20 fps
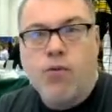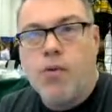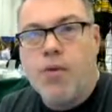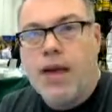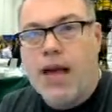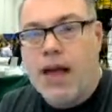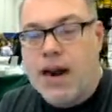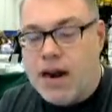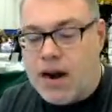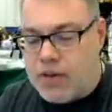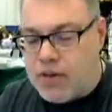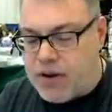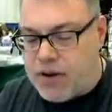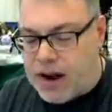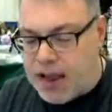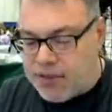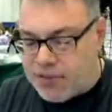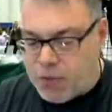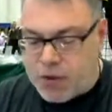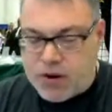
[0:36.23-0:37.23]
Next one, we
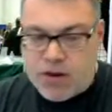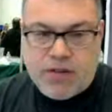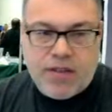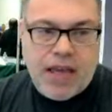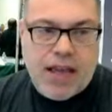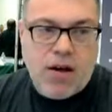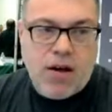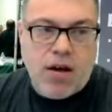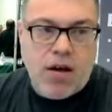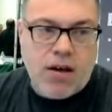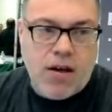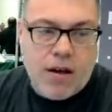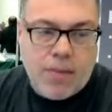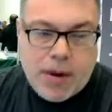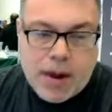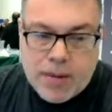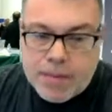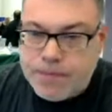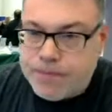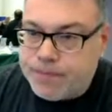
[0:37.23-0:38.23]
got another nice winner take
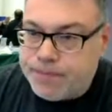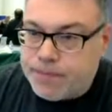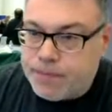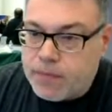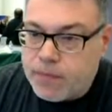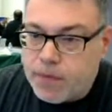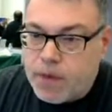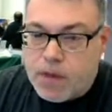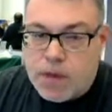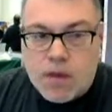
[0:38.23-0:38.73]
all coming up.